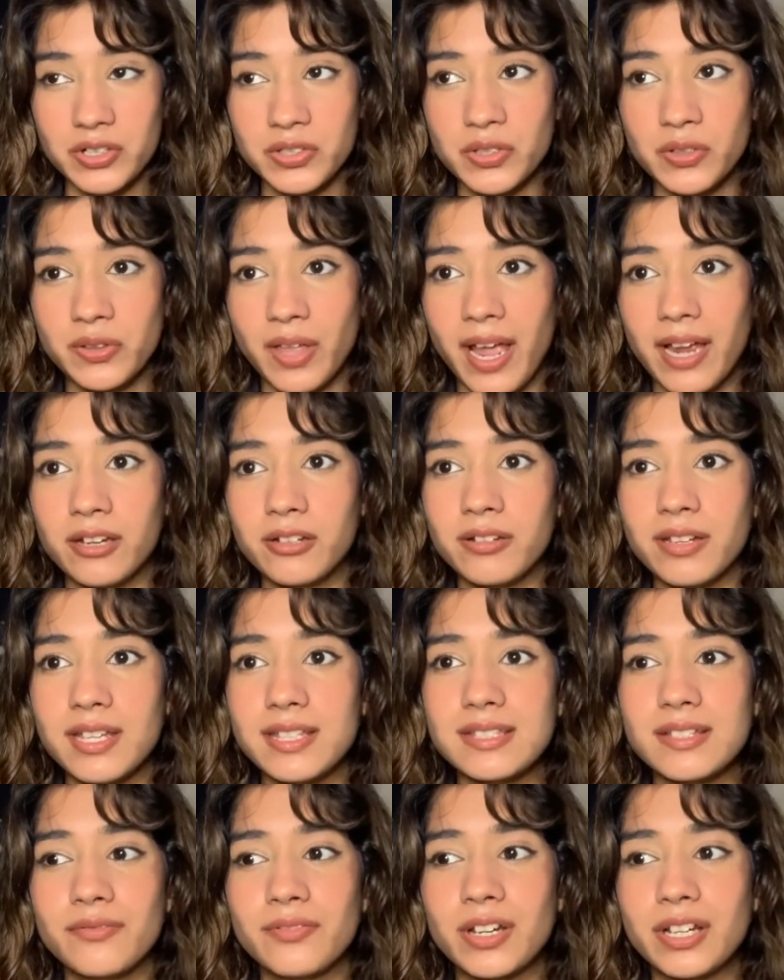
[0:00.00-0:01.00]
so that
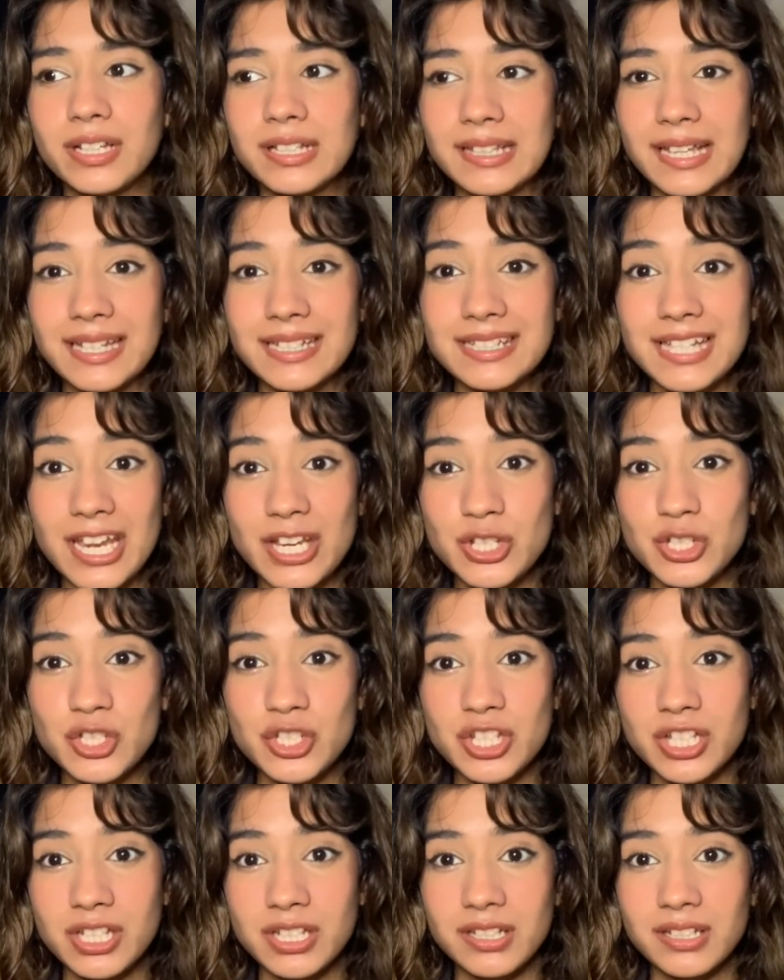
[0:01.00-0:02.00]
creates a very like
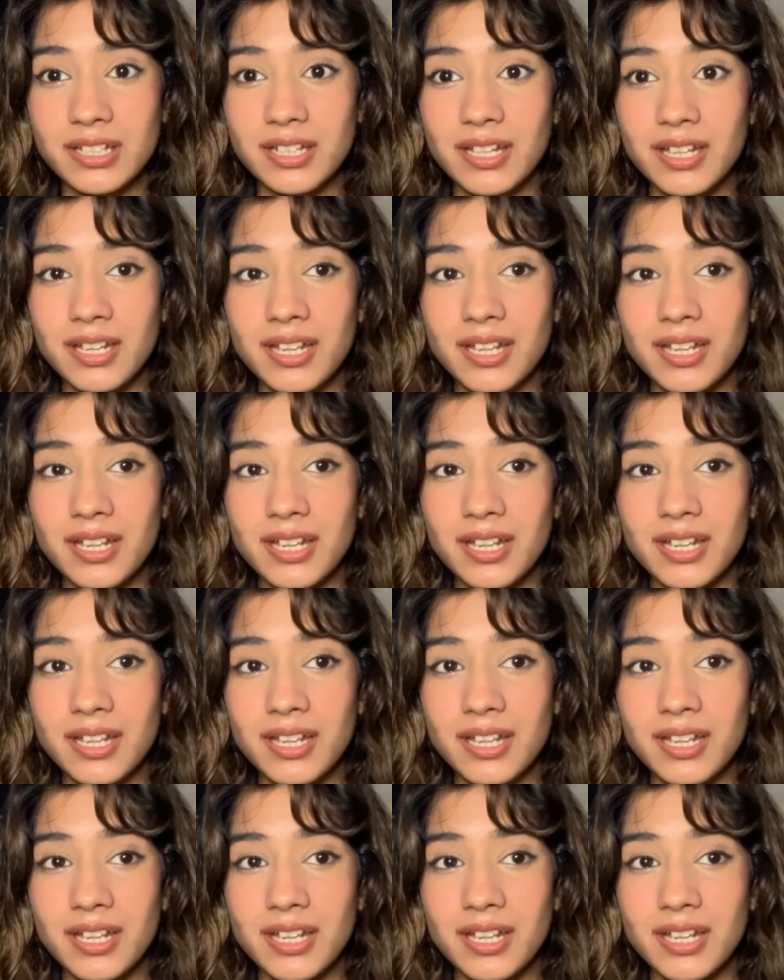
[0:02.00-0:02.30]
tension